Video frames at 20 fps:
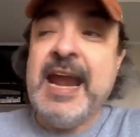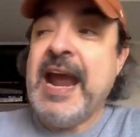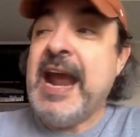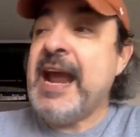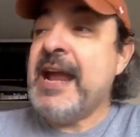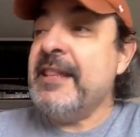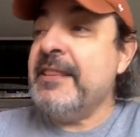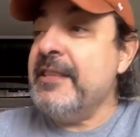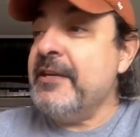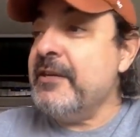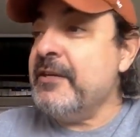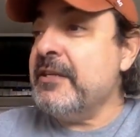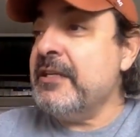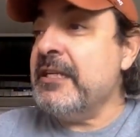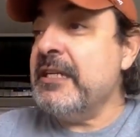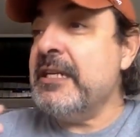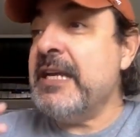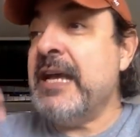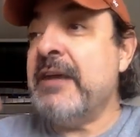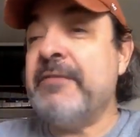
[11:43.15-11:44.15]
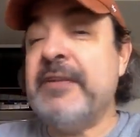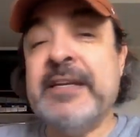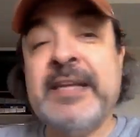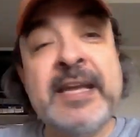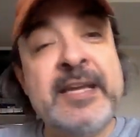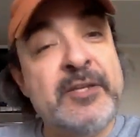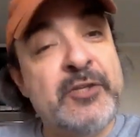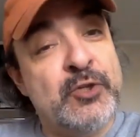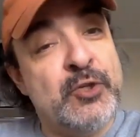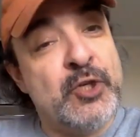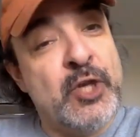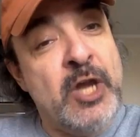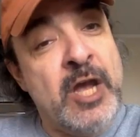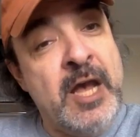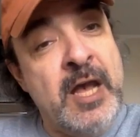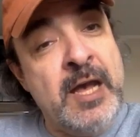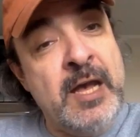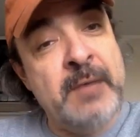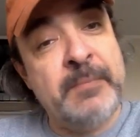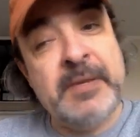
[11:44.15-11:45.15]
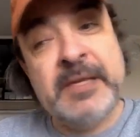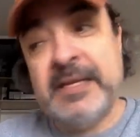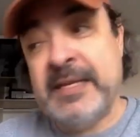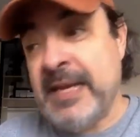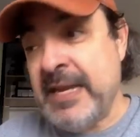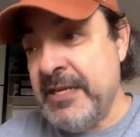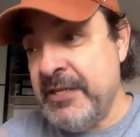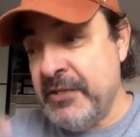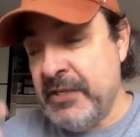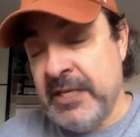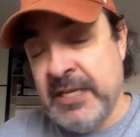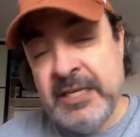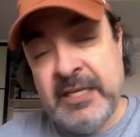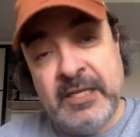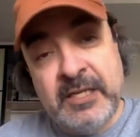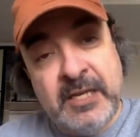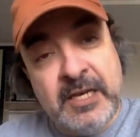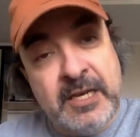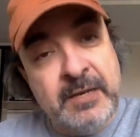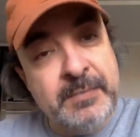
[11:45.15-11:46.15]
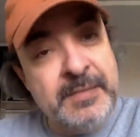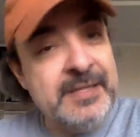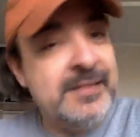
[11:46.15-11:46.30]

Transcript: and they're going to have a nice job and nice income,